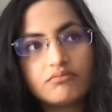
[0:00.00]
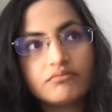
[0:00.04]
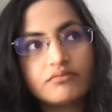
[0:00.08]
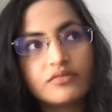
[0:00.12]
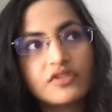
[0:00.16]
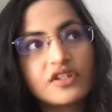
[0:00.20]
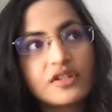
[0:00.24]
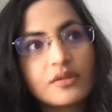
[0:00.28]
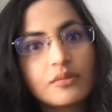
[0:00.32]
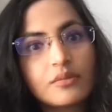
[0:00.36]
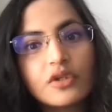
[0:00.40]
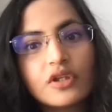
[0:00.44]

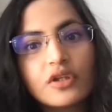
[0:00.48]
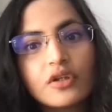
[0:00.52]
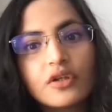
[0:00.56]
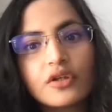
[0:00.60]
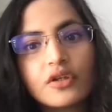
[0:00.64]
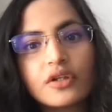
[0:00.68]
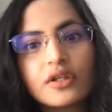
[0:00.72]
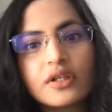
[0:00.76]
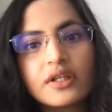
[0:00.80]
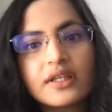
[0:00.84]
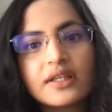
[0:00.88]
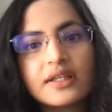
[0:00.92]

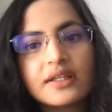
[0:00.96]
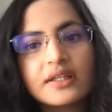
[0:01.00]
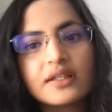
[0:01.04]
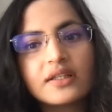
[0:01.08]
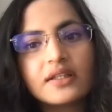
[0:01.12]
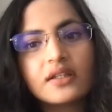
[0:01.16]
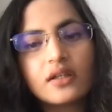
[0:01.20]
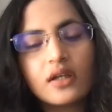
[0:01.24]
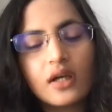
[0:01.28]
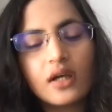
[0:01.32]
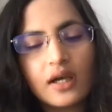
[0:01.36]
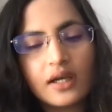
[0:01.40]

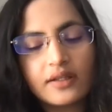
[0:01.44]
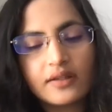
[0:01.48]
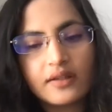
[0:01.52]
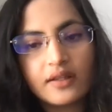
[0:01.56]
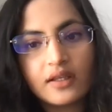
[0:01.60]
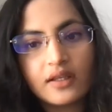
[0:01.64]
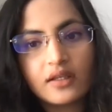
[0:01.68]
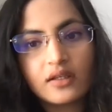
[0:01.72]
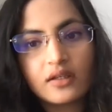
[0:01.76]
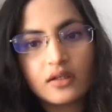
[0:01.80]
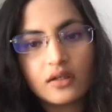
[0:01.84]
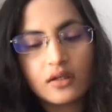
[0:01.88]
Similarly, I
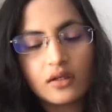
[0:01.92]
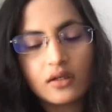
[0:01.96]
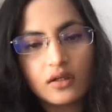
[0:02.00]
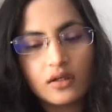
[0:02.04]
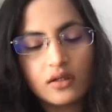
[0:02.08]
think